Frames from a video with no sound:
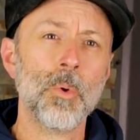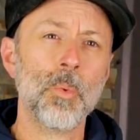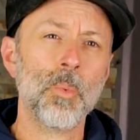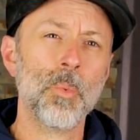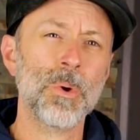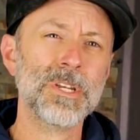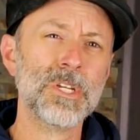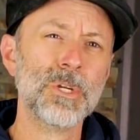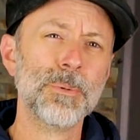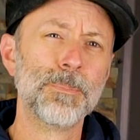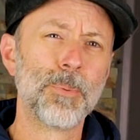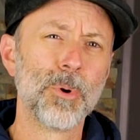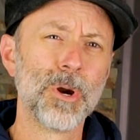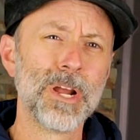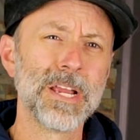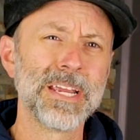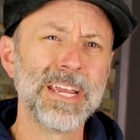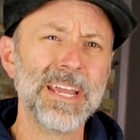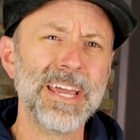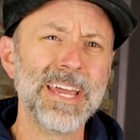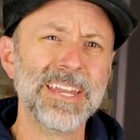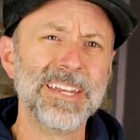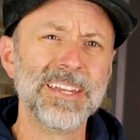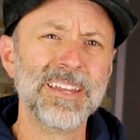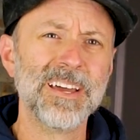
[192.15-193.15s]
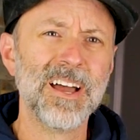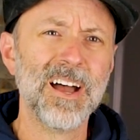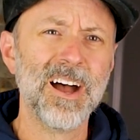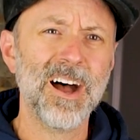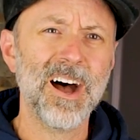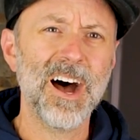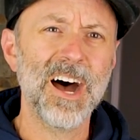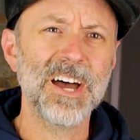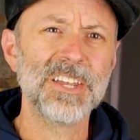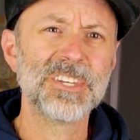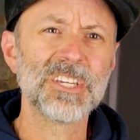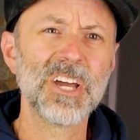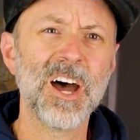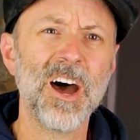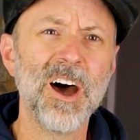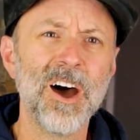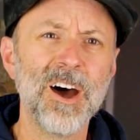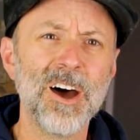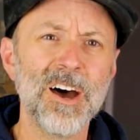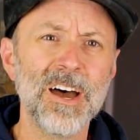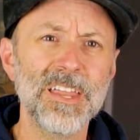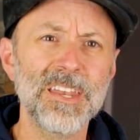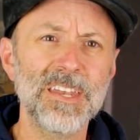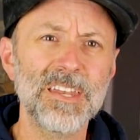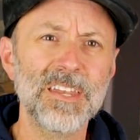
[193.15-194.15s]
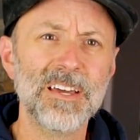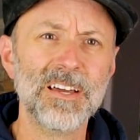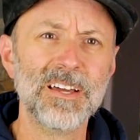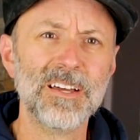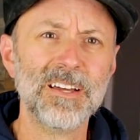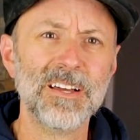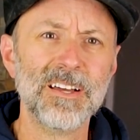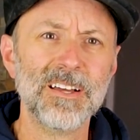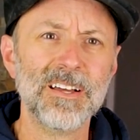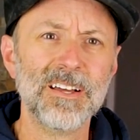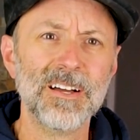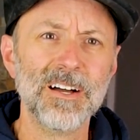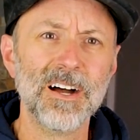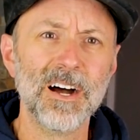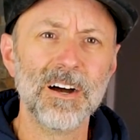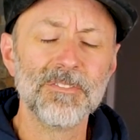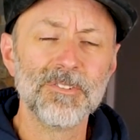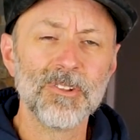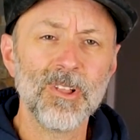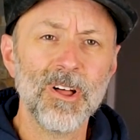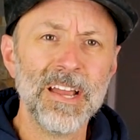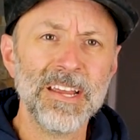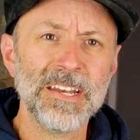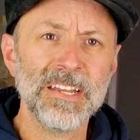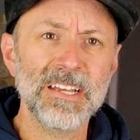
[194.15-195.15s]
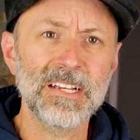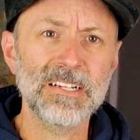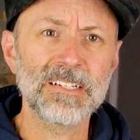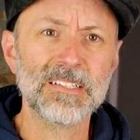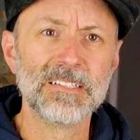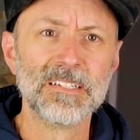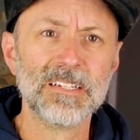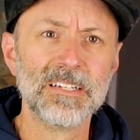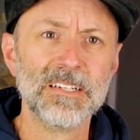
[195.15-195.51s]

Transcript: when you bring in a ton of lighting,